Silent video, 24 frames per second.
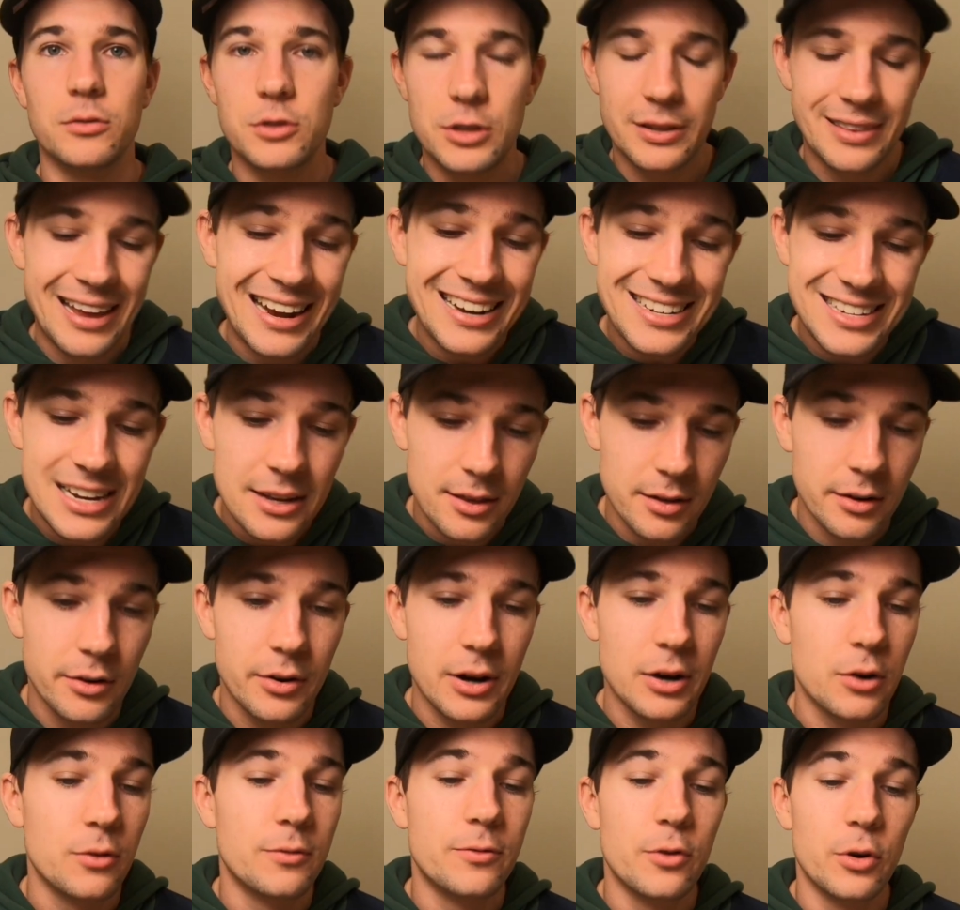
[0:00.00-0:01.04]
So that is our
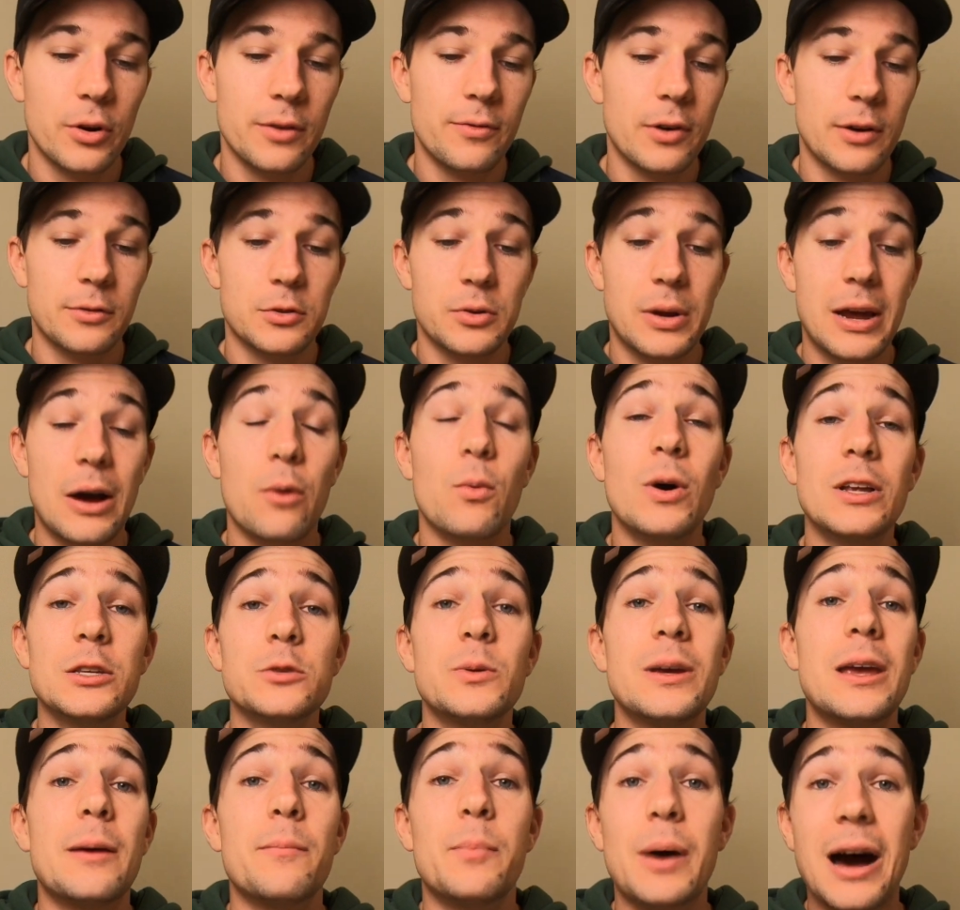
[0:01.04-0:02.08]
theoretical 45 to an hour. Once
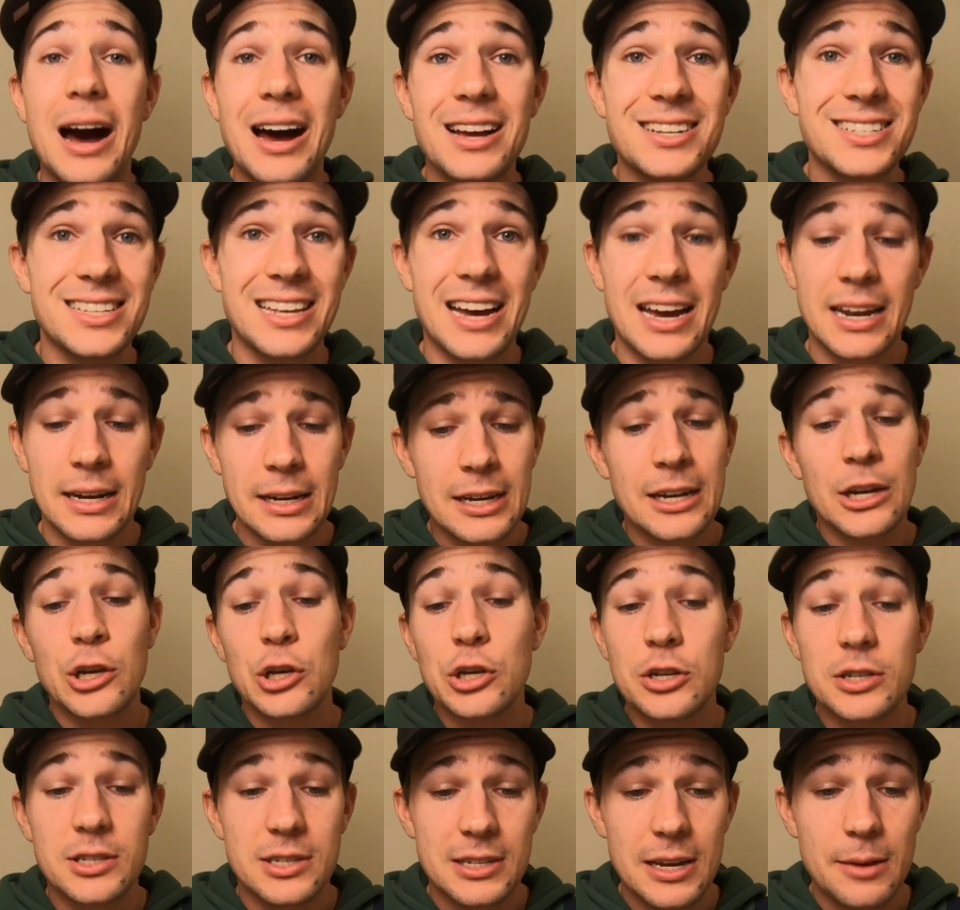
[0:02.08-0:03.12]
we get past that, you
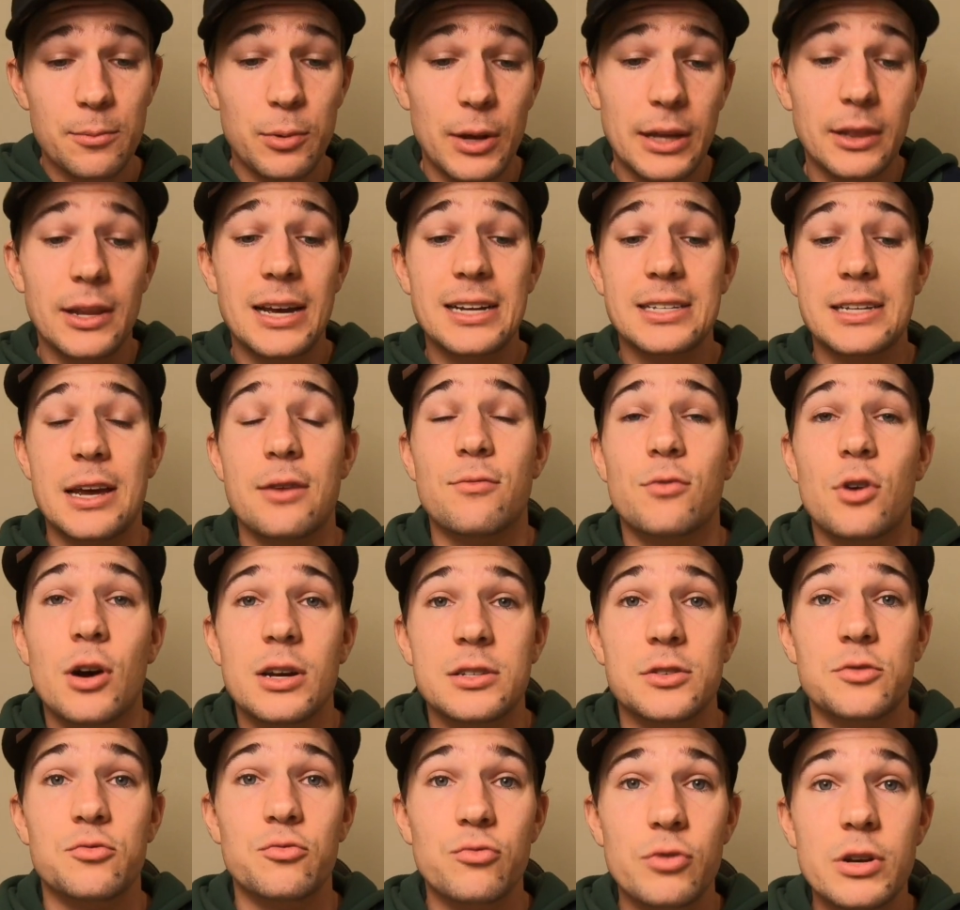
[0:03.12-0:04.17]
can see blood lactate
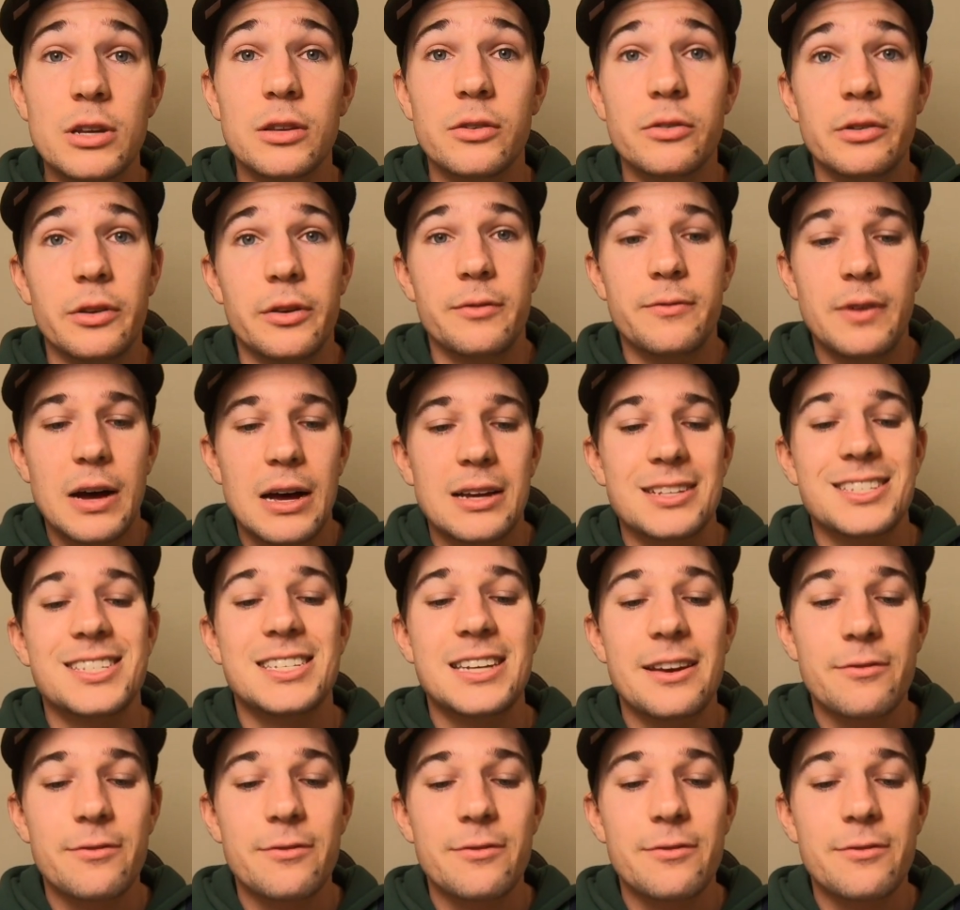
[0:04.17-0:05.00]
rises really, really fast.